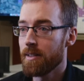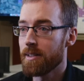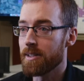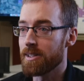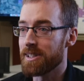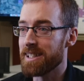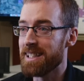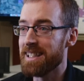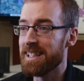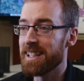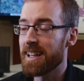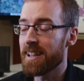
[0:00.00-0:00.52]
There's
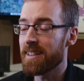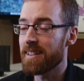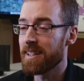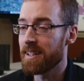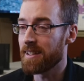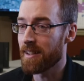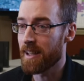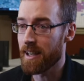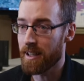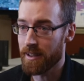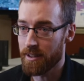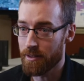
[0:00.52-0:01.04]
nothing
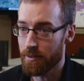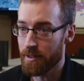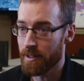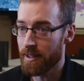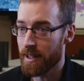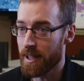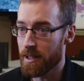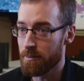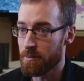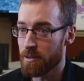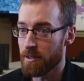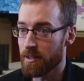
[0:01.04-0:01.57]
like the
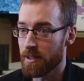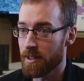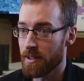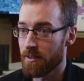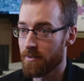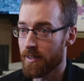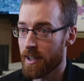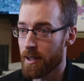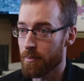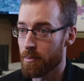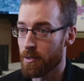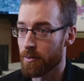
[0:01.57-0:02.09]
reliability of
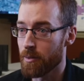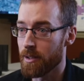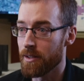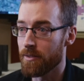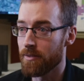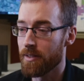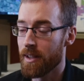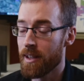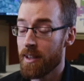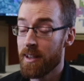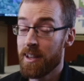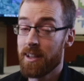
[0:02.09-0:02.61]
fiber. We've,
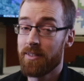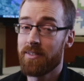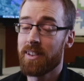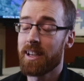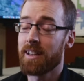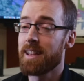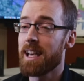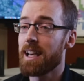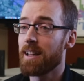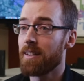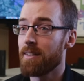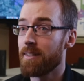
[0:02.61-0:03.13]
in fact,
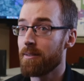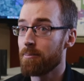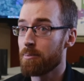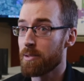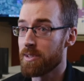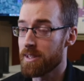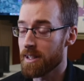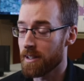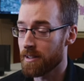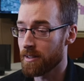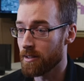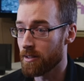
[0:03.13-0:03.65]
that
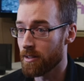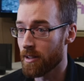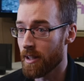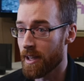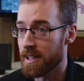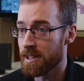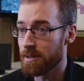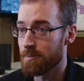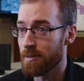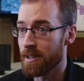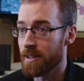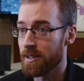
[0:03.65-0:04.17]
particular
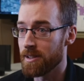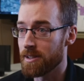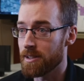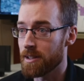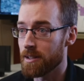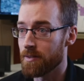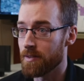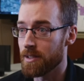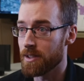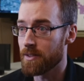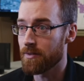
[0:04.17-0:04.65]
line's been in service